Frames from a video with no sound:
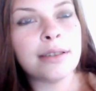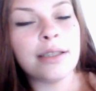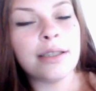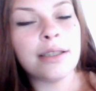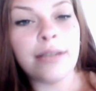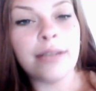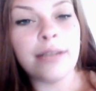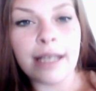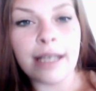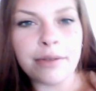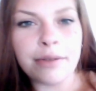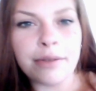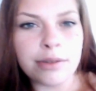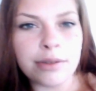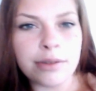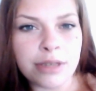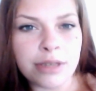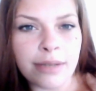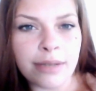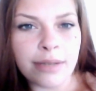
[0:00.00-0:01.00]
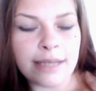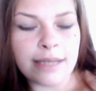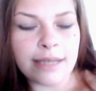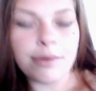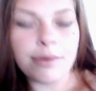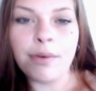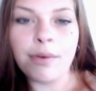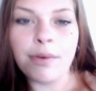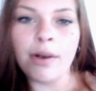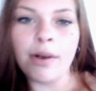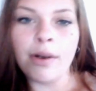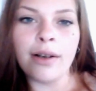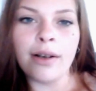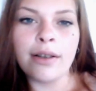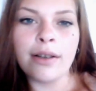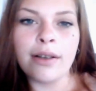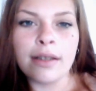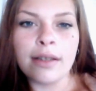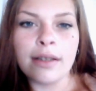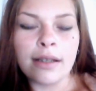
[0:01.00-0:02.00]
Like I've told you guys before,
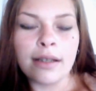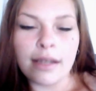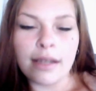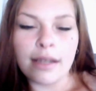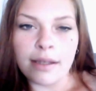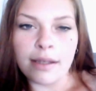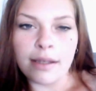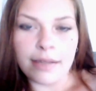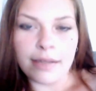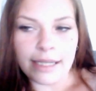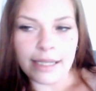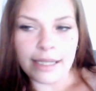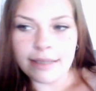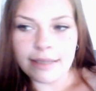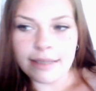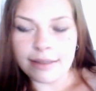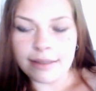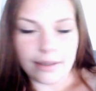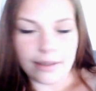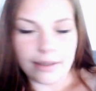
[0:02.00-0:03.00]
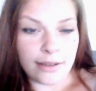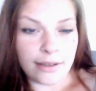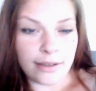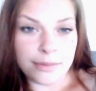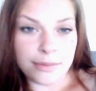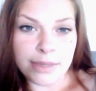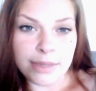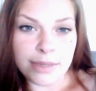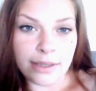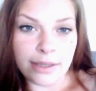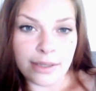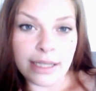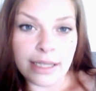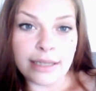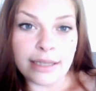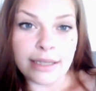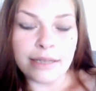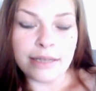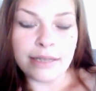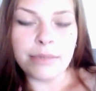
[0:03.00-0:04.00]
the legs and the arms are
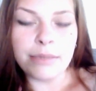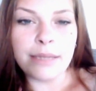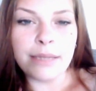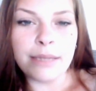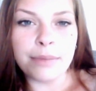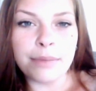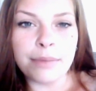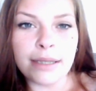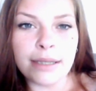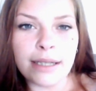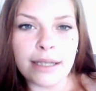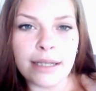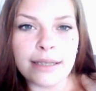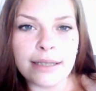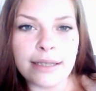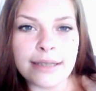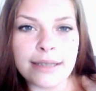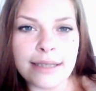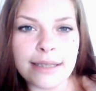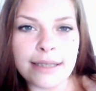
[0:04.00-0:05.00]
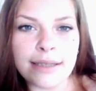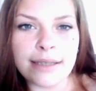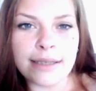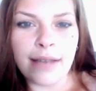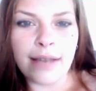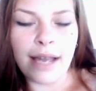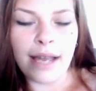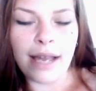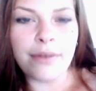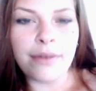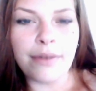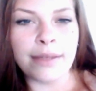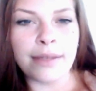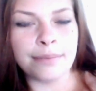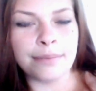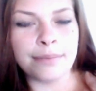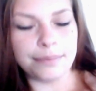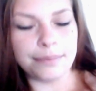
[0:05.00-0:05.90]
killing me, but at least I still have them.